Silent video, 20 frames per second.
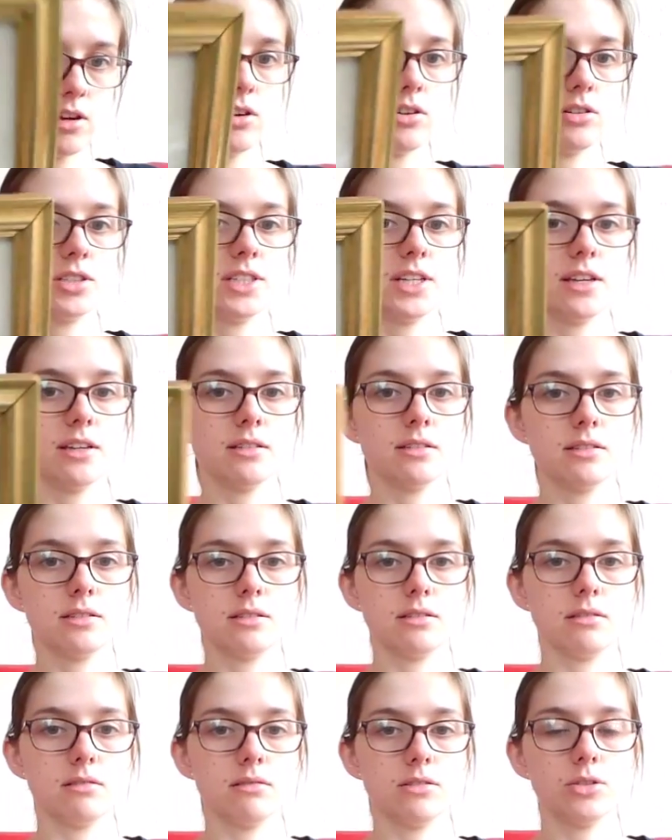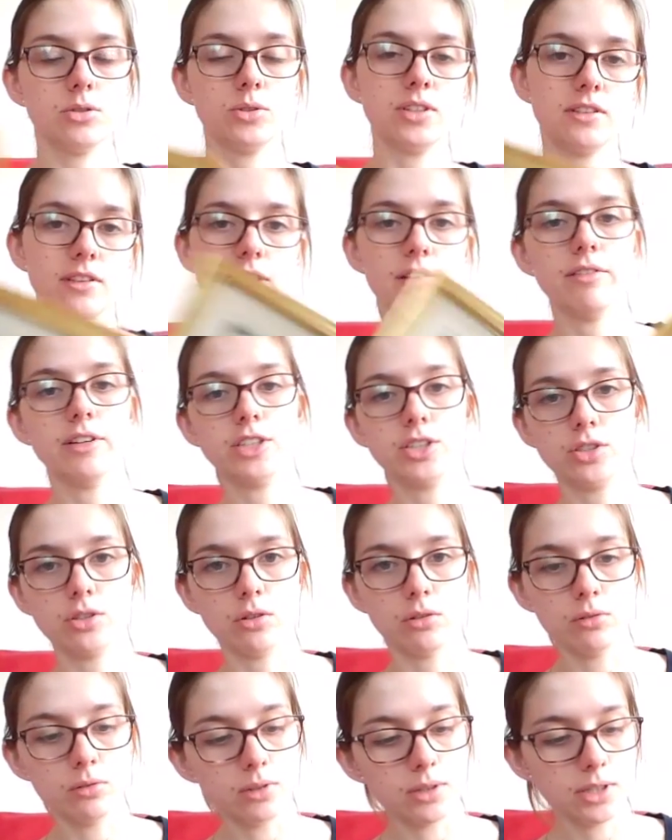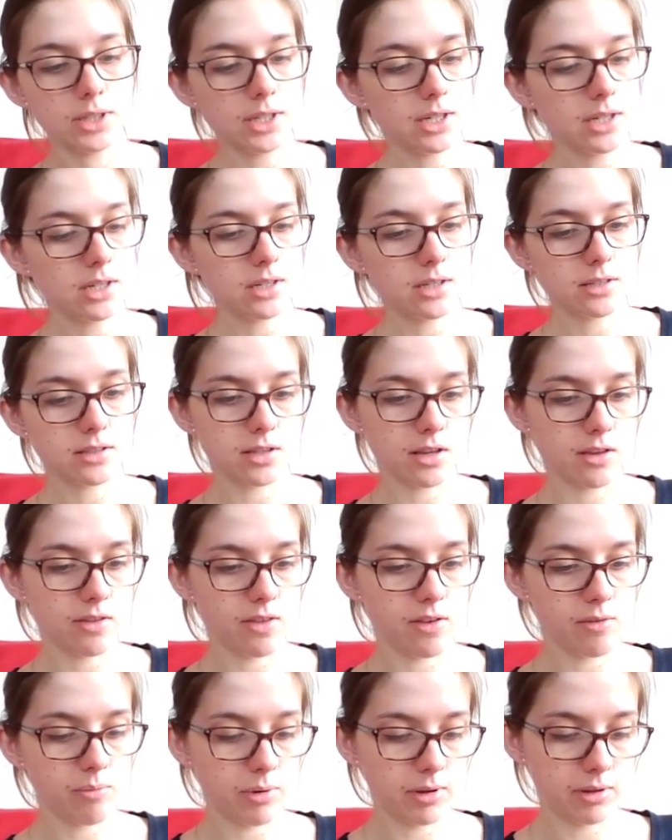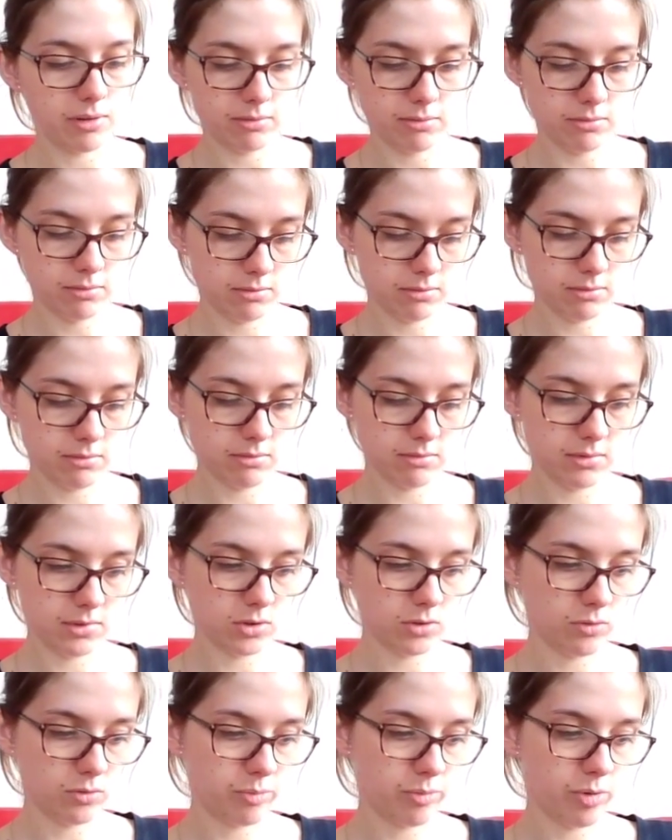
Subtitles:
artist who did the original, so they've been sort of